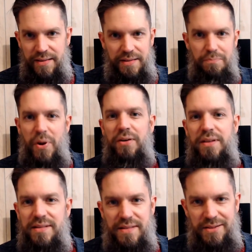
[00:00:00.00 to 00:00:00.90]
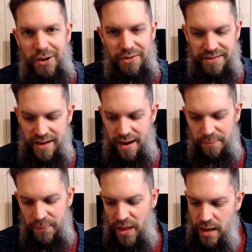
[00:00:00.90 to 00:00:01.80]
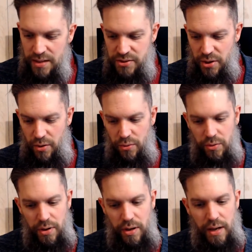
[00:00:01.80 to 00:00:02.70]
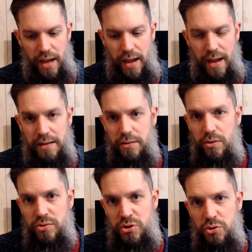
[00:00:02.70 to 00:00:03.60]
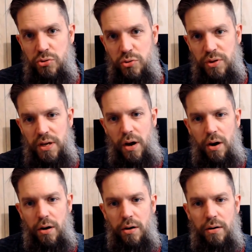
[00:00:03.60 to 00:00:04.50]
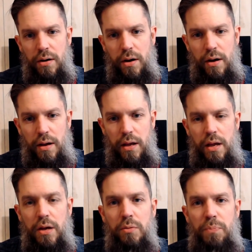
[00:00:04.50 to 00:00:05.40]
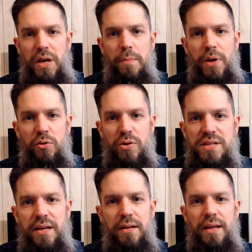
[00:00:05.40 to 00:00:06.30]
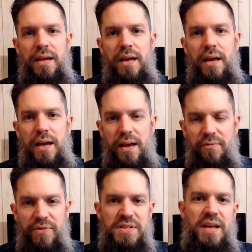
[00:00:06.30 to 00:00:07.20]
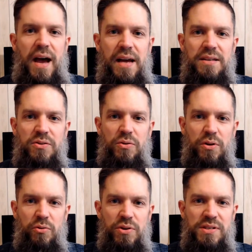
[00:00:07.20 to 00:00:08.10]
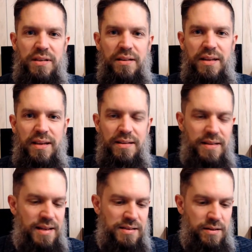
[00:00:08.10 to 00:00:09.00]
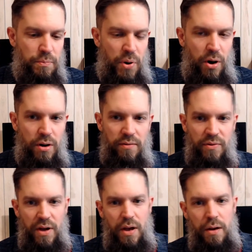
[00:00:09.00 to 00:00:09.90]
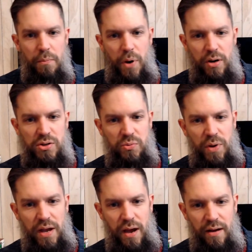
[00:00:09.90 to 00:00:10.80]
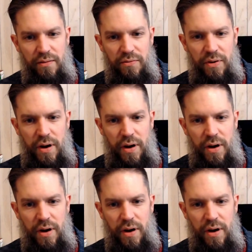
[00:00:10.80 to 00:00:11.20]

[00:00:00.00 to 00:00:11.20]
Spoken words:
Mark does this all the time. So, and those usually are become increasingly emphasized or increasingly intense. They're part of Mark's way of